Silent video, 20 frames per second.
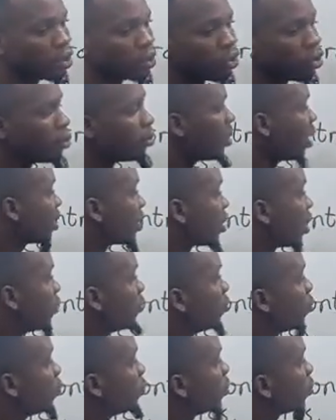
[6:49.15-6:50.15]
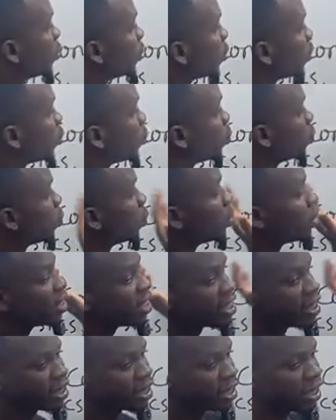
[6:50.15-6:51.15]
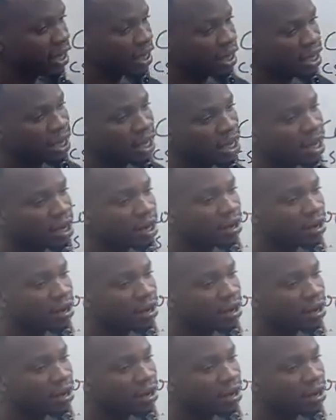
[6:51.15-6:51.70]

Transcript: number 7, which is to stay